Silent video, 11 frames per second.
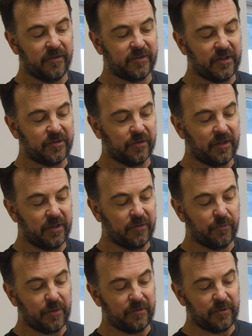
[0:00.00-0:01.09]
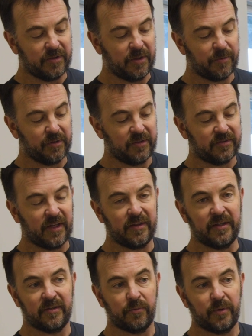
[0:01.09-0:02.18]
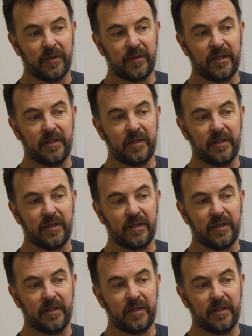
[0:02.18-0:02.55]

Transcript: Essentially, we typically send this with